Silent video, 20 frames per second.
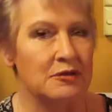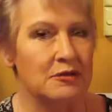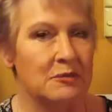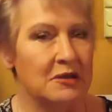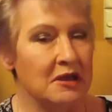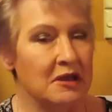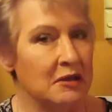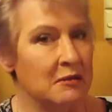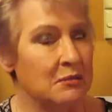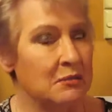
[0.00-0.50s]
to
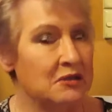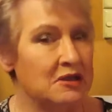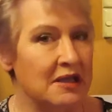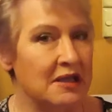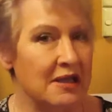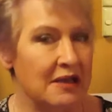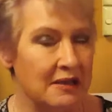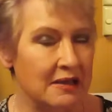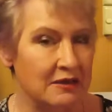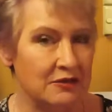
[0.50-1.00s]
be able
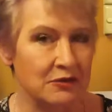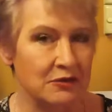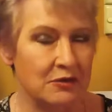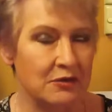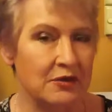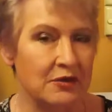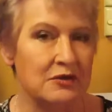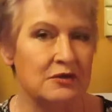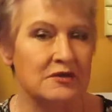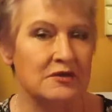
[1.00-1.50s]
to
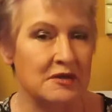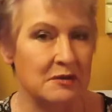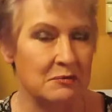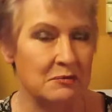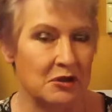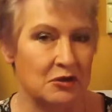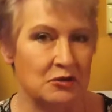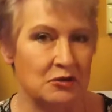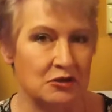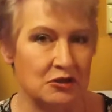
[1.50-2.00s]
handle those
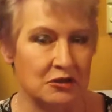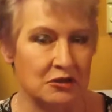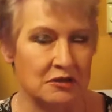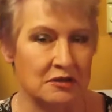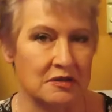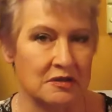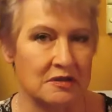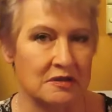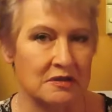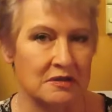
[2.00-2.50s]

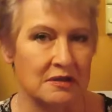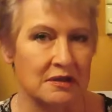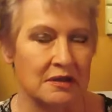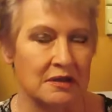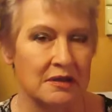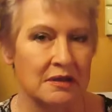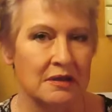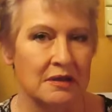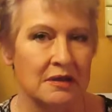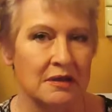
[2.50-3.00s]
emotions.
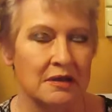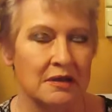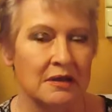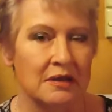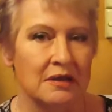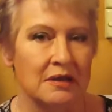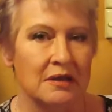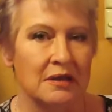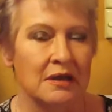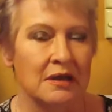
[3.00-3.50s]

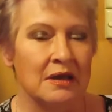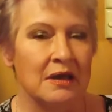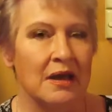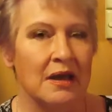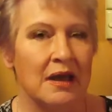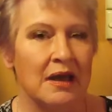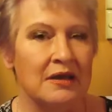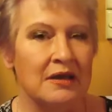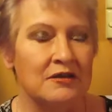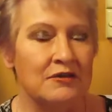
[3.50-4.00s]

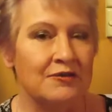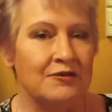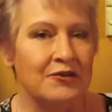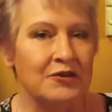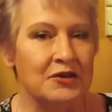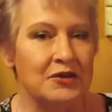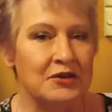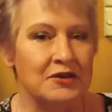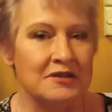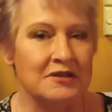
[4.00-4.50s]
At
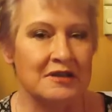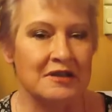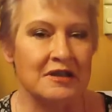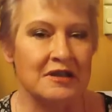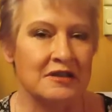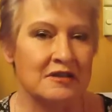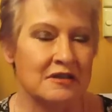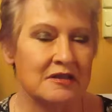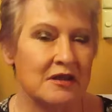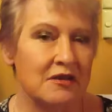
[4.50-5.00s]
first,
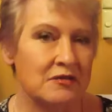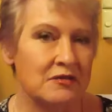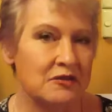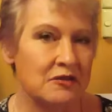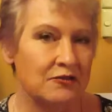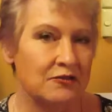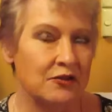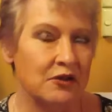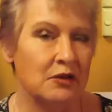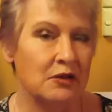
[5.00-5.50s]
it's going
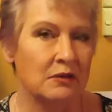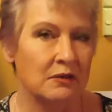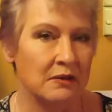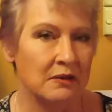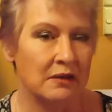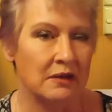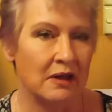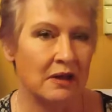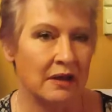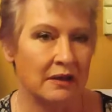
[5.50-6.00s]
to
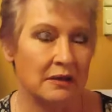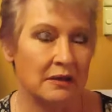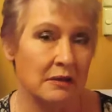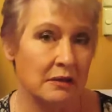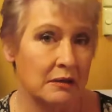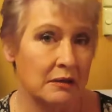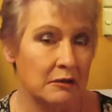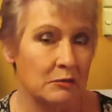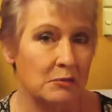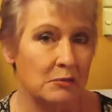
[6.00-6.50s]
feel like
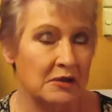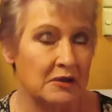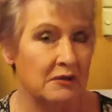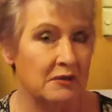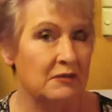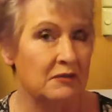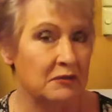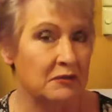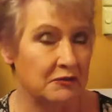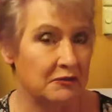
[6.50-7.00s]
a little bit
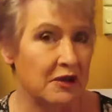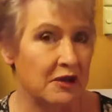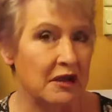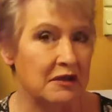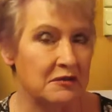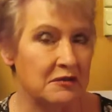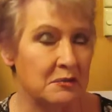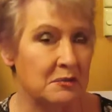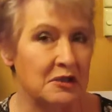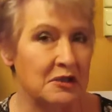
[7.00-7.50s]
of a
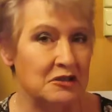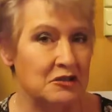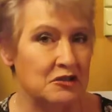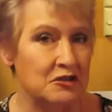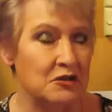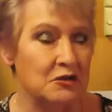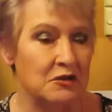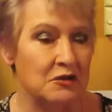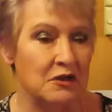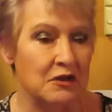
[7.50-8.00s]
flood
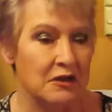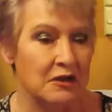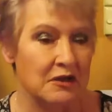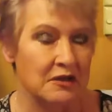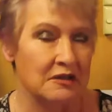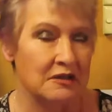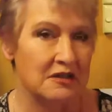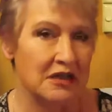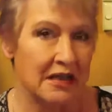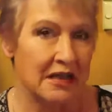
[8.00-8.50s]
once you
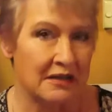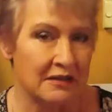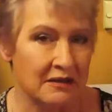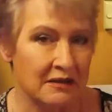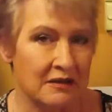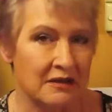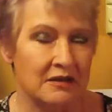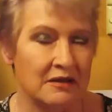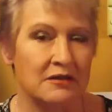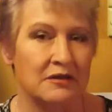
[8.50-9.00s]
take
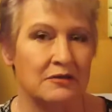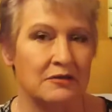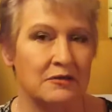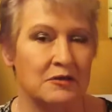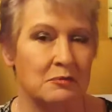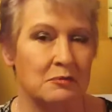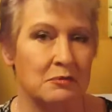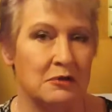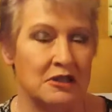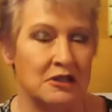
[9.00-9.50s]
the lid
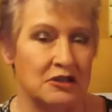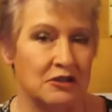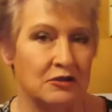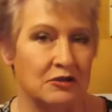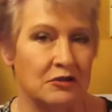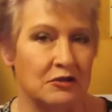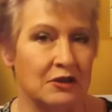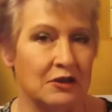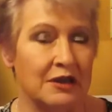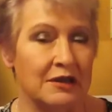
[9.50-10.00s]
off the
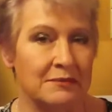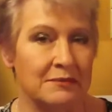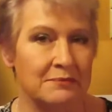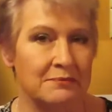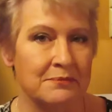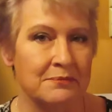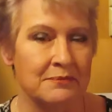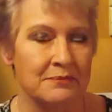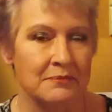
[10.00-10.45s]
pressure cooker.